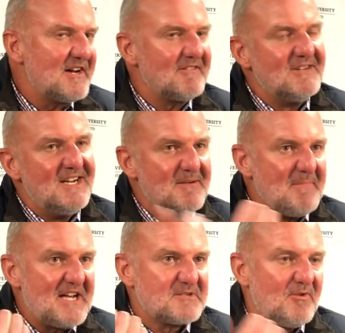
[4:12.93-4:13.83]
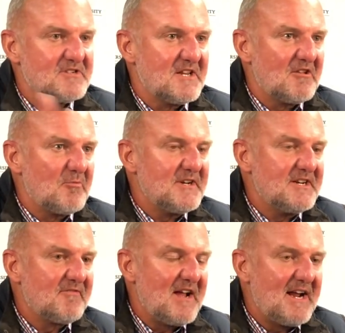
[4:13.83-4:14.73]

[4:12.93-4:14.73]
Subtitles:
Now, basketball is a little bit different.